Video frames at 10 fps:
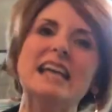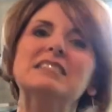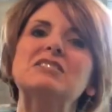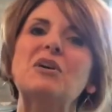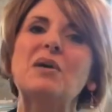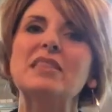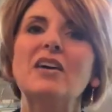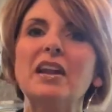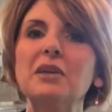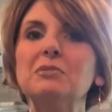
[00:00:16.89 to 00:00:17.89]
And so I
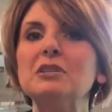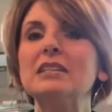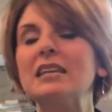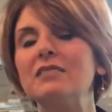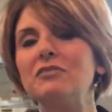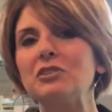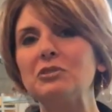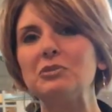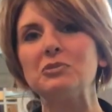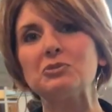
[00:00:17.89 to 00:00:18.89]
thought I would give
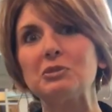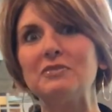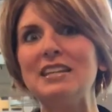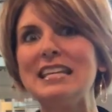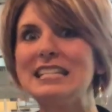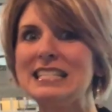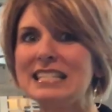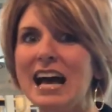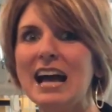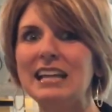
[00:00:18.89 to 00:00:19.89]
you sort of an
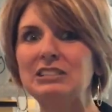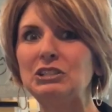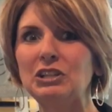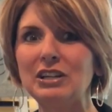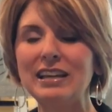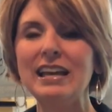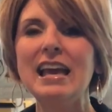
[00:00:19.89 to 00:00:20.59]
inside look